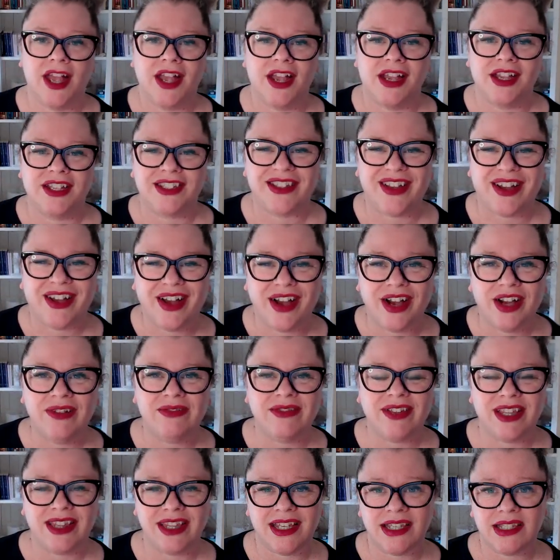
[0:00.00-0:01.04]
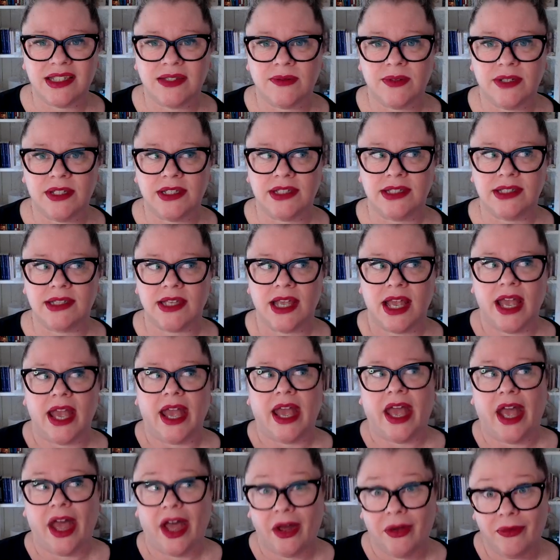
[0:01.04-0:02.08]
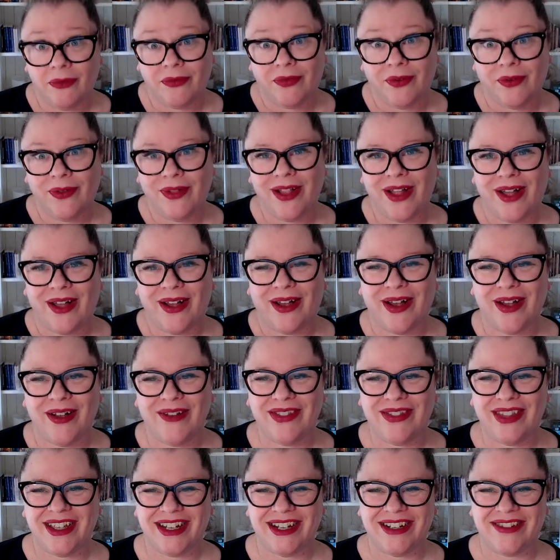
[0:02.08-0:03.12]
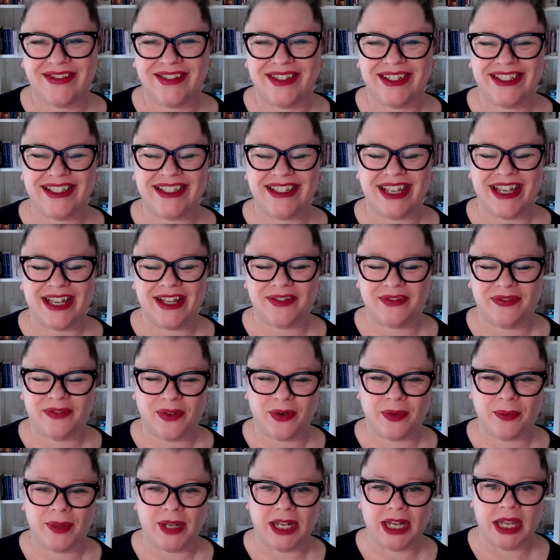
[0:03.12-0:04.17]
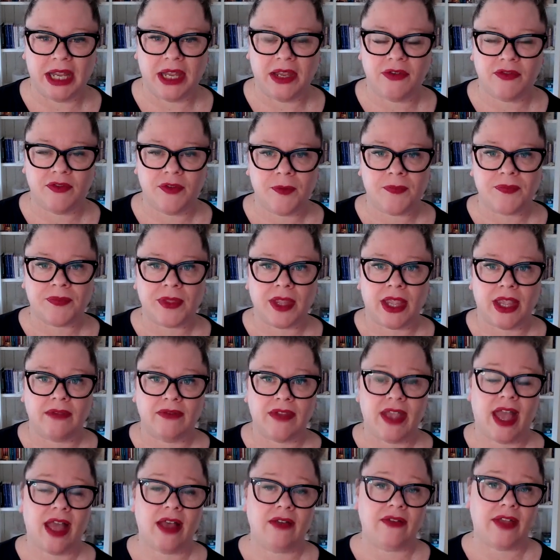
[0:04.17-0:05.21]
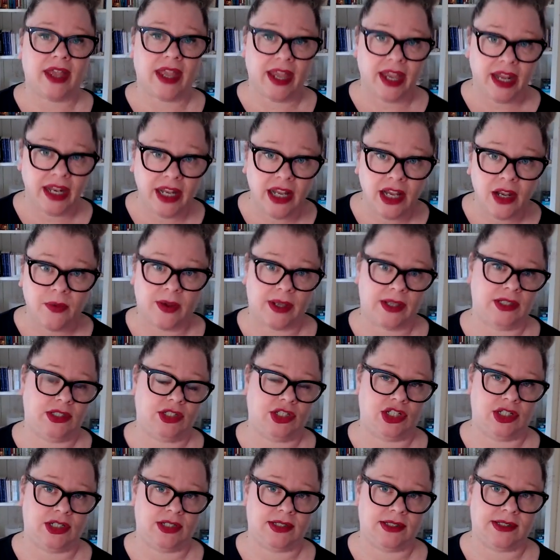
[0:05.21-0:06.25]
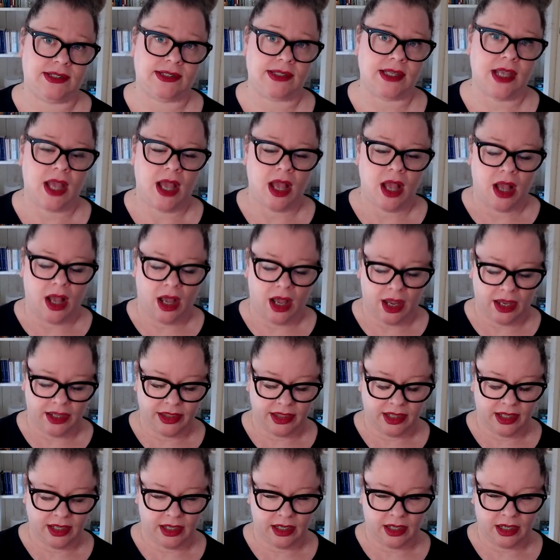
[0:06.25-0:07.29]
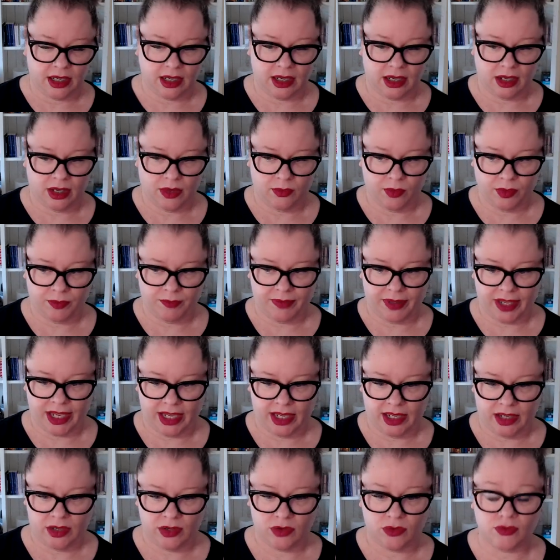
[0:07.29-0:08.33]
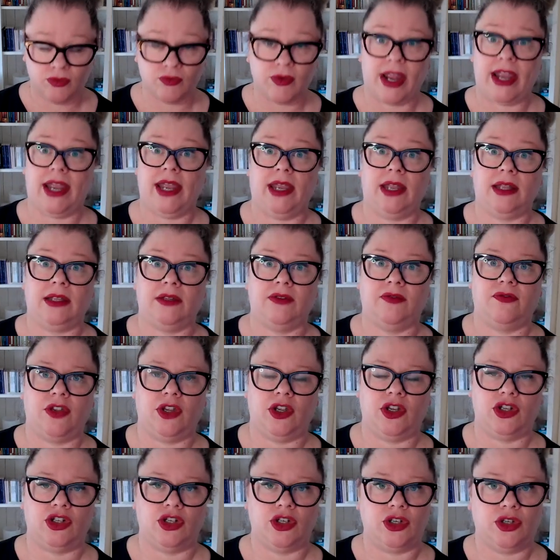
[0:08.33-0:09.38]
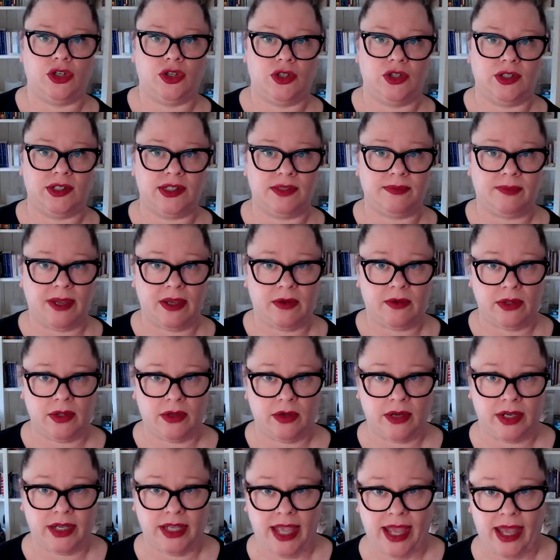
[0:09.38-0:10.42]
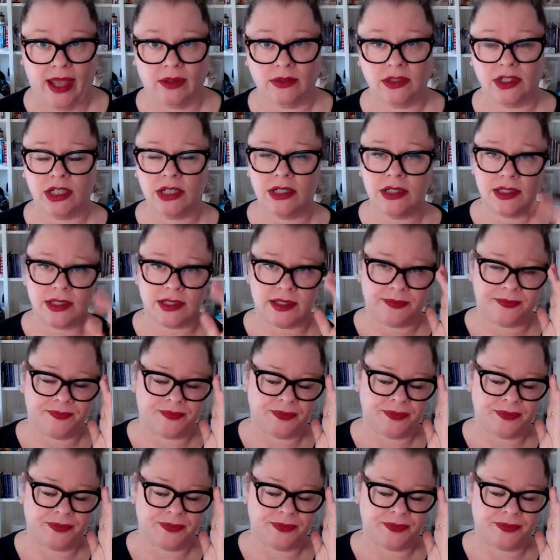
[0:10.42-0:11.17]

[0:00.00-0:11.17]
So I hope that this was helpful. I hope that it was informative. If you have any questions, I think it would be great for you to speak with your accountant,